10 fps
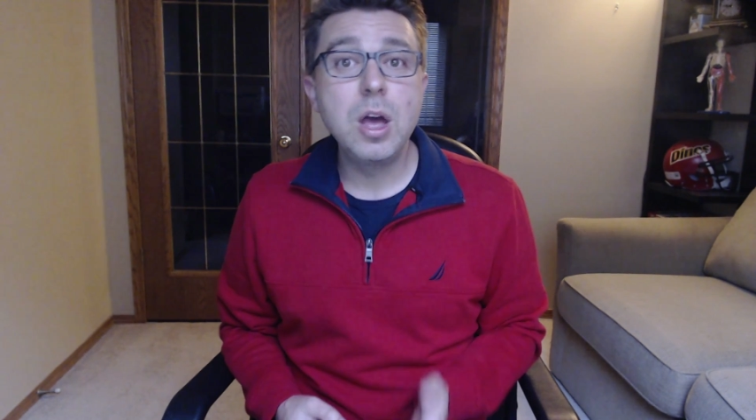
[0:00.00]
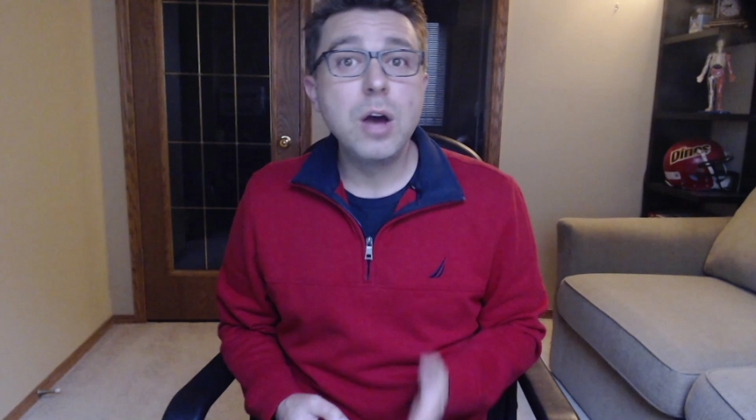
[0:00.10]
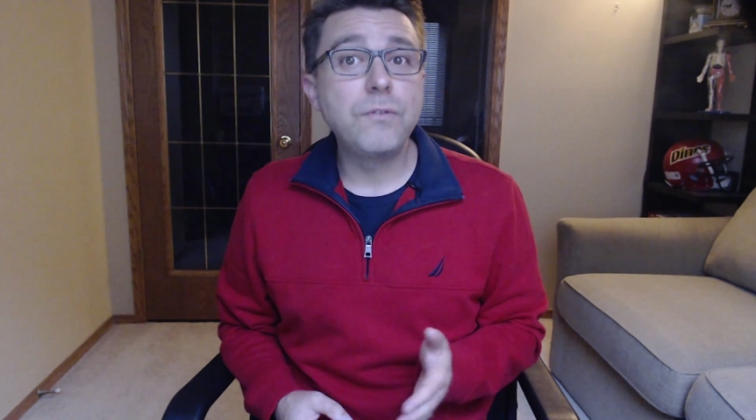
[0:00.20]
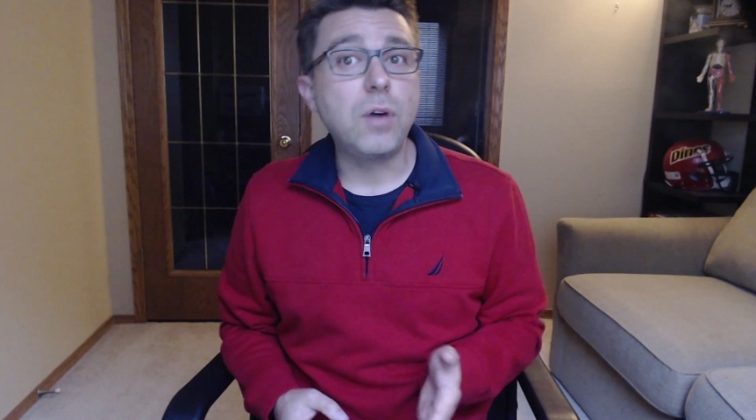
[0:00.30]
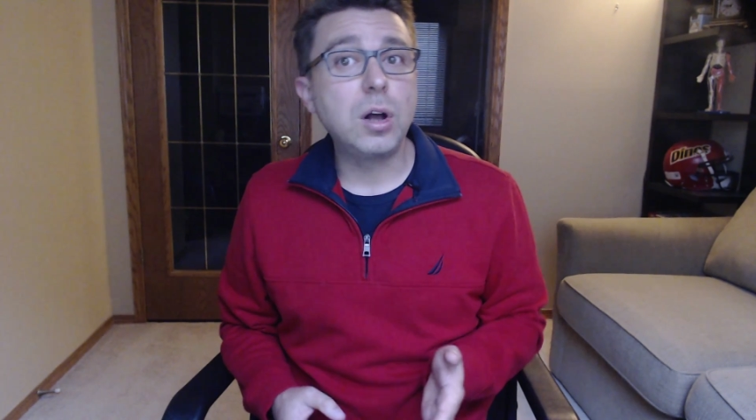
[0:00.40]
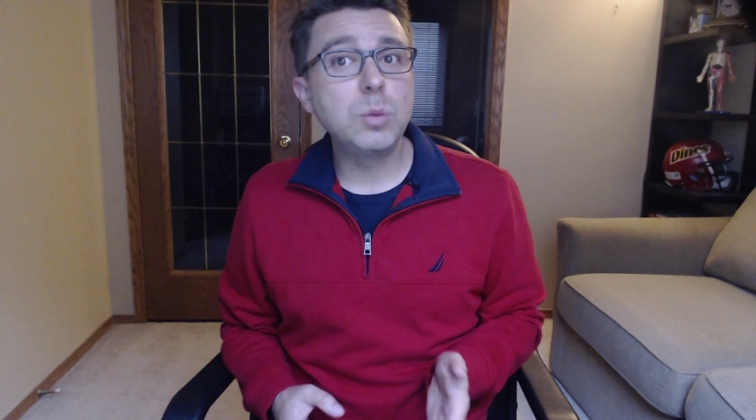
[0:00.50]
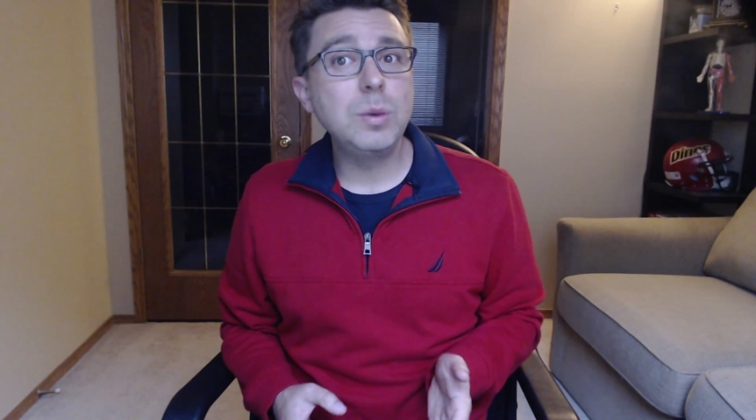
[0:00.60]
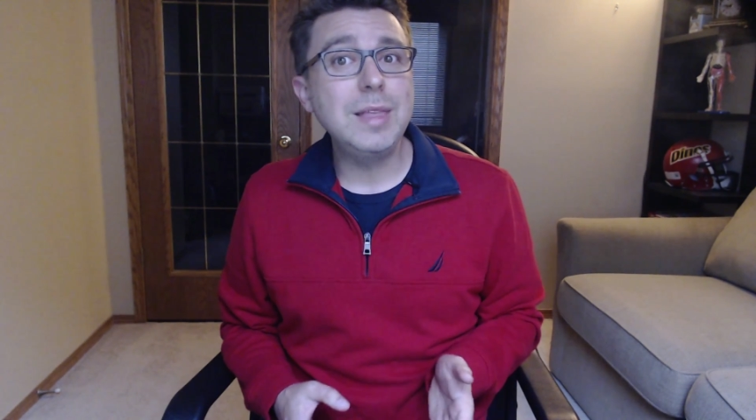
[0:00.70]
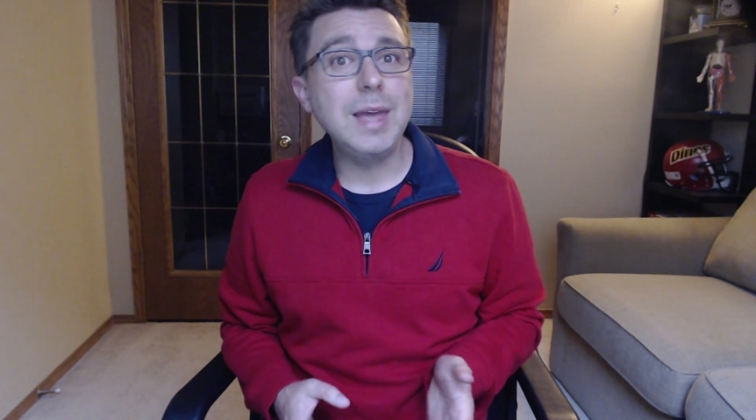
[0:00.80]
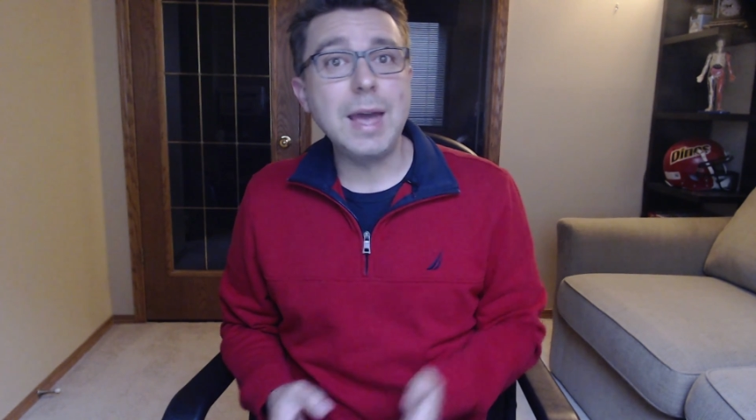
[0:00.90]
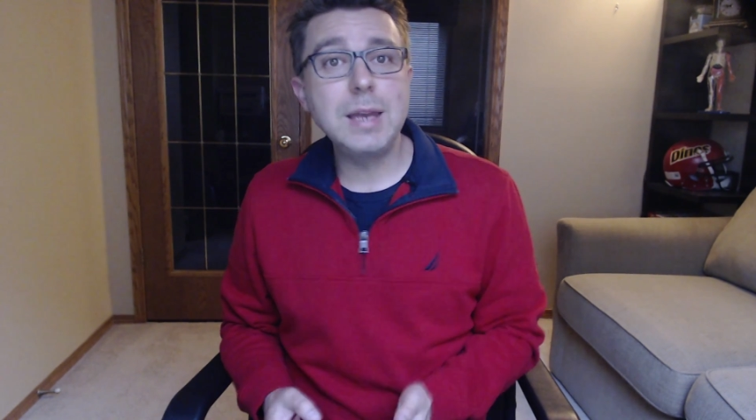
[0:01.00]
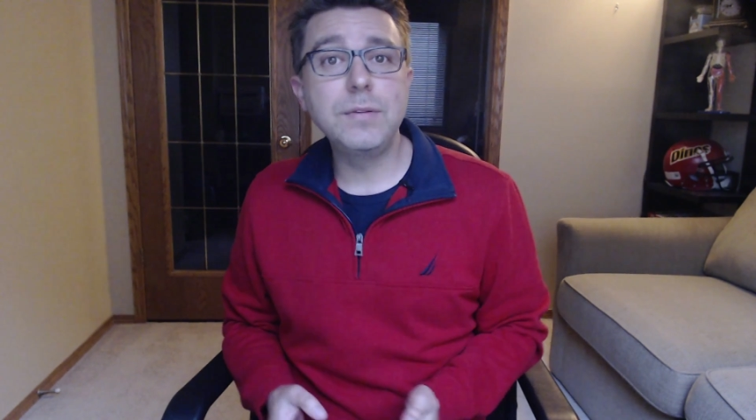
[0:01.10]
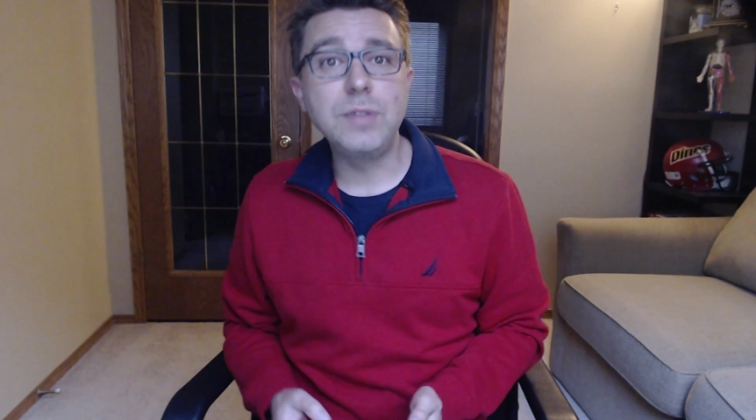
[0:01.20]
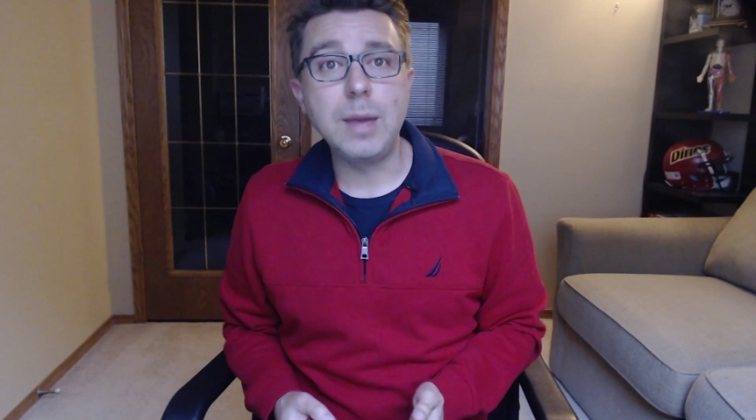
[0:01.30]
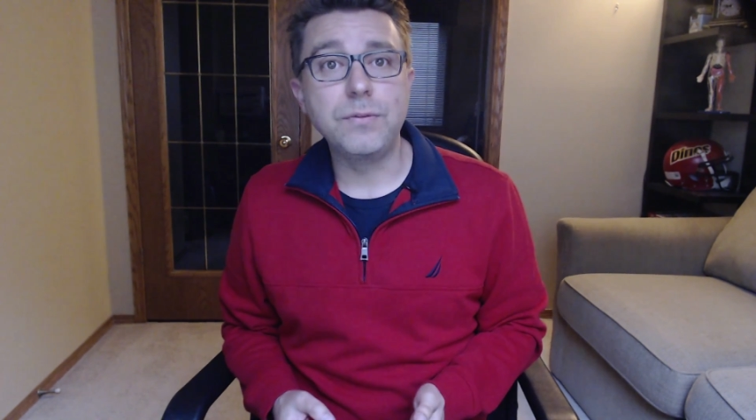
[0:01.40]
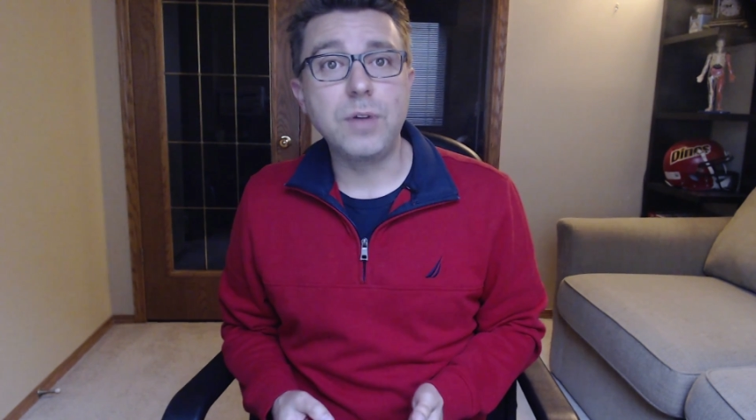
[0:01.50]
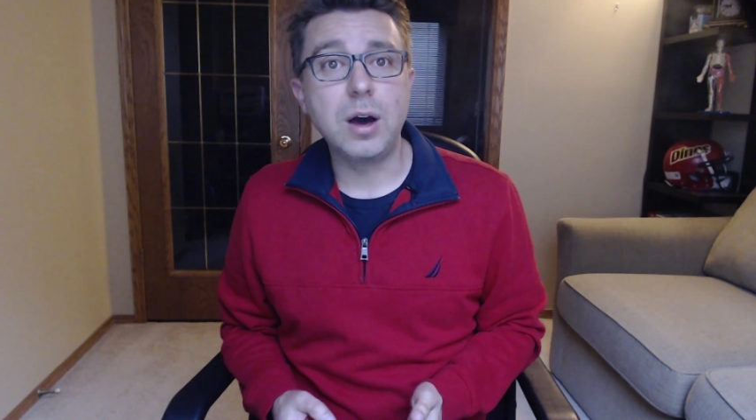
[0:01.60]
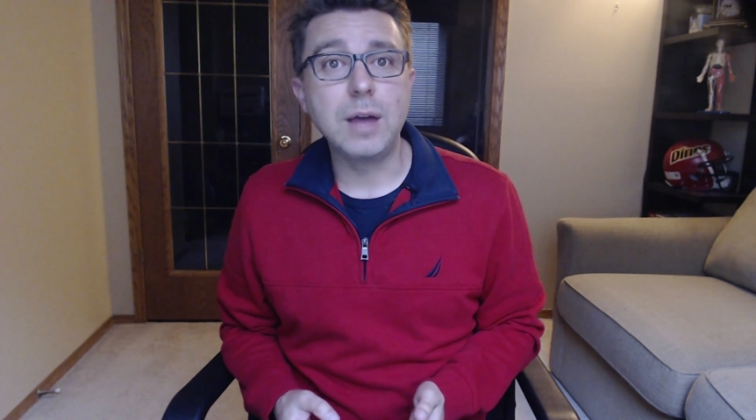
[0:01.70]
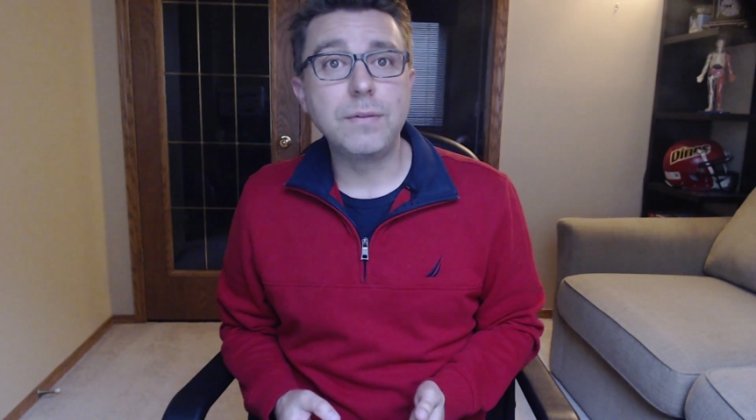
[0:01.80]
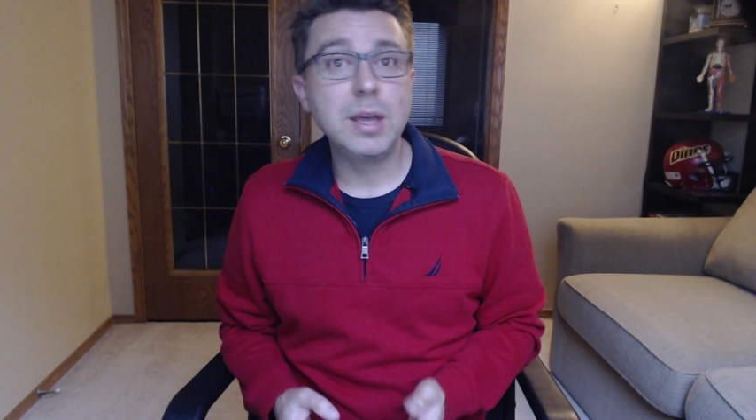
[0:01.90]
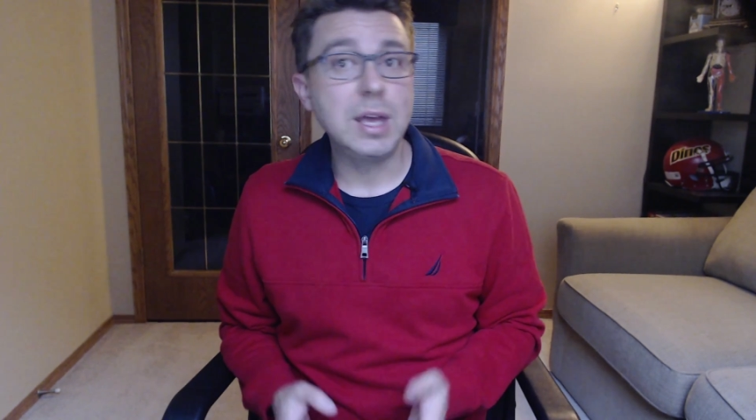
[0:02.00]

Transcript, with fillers: Following the end of Game 5,